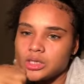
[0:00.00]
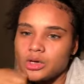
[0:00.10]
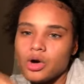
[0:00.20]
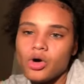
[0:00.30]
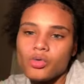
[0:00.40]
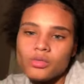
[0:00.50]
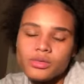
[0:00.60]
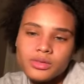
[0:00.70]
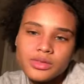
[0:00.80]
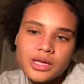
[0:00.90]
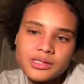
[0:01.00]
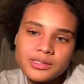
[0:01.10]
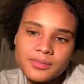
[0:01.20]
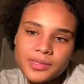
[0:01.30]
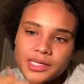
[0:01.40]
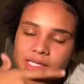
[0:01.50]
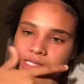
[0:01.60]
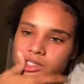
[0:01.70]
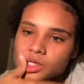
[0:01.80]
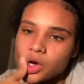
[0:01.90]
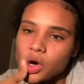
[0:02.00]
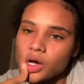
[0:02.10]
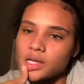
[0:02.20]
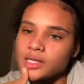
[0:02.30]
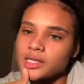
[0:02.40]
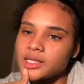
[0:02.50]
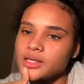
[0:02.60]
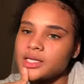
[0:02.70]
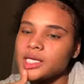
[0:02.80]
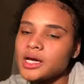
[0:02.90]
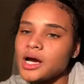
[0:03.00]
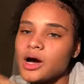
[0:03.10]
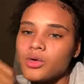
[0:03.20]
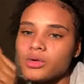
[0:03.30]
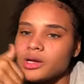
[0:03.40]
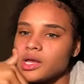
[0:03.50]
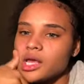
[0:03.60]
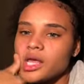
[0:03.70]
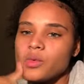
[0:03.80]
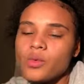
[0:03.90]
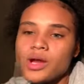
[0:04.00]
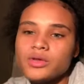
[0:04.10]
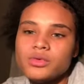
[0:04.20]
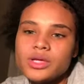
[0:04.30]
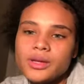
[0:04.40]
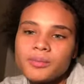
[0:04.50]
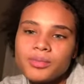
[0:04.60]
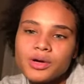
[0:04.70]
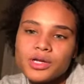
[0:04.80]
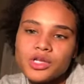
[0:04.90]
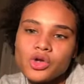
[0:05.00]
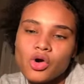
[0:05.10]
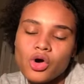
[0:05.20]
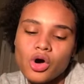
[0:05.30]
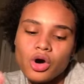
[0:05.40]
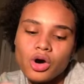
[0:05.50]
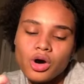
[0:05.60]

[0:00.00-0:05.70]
Oh, there's a piece on the account where you can put your...